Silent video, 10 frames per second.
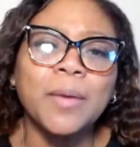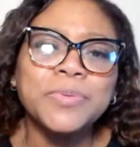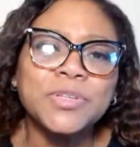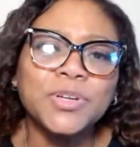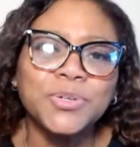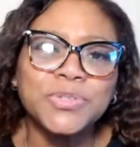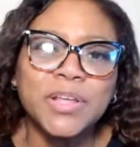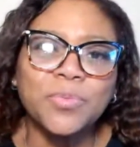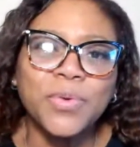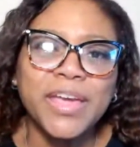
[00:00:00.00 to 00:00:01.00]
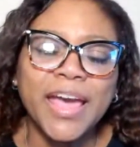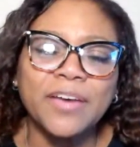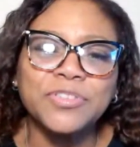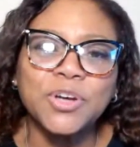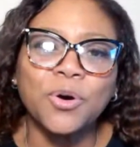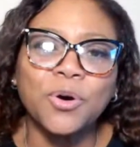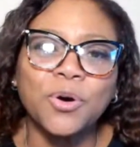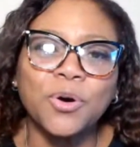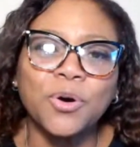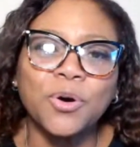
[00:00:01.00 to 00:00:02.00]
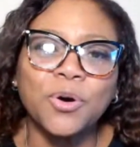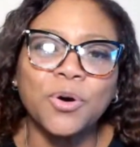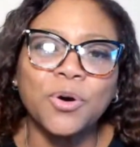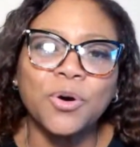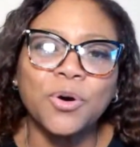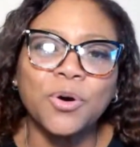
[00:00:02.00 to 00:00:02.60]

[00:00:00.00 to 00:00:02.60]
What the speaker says: obstacles that we have to overcome